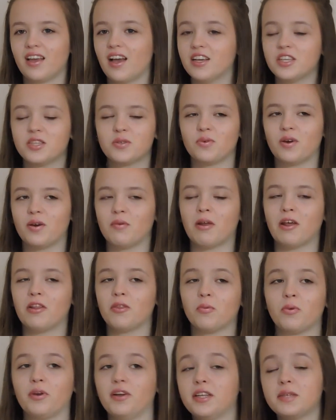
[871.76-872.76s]
I swear I'm like
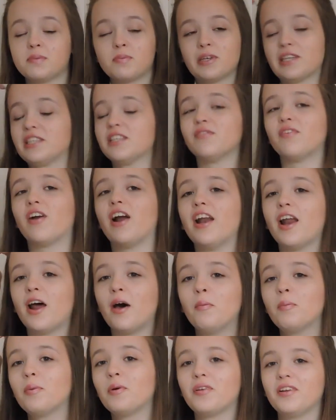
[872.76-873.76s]
the weirdest person right
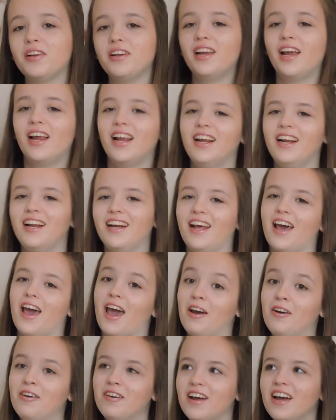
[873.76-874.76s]
now, but
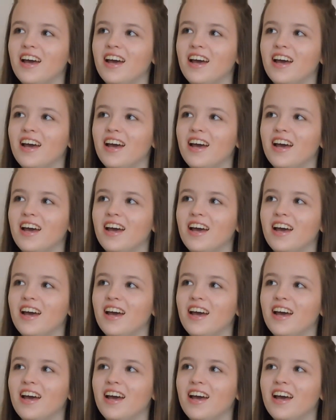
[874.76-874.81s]
yeah.